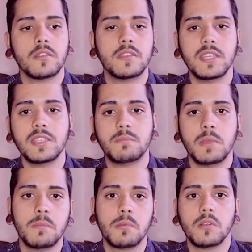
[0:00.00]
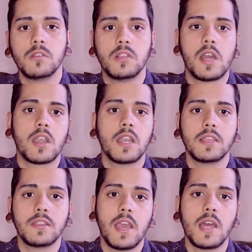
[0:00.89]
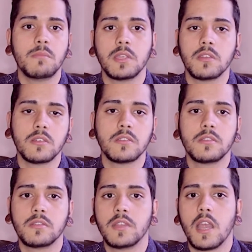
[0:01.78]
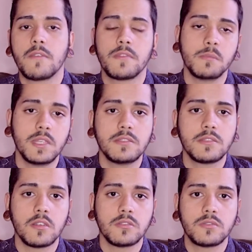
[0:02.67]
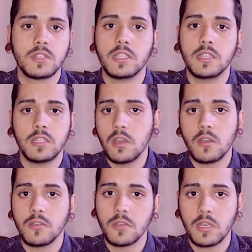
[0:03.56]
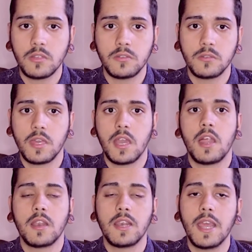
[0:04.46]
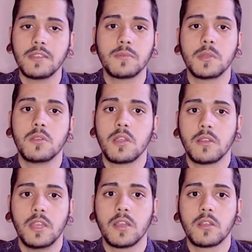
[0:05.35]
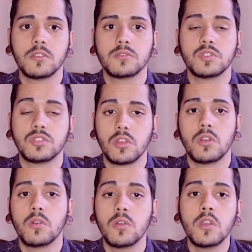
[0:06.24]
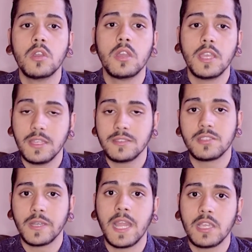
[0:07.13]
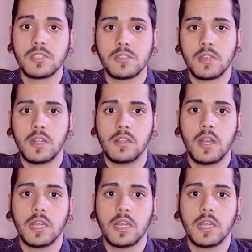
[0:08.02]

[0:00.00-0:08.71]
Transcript: these people are like that because they are from this country. No, you cannot do that, unless when you're in a country so international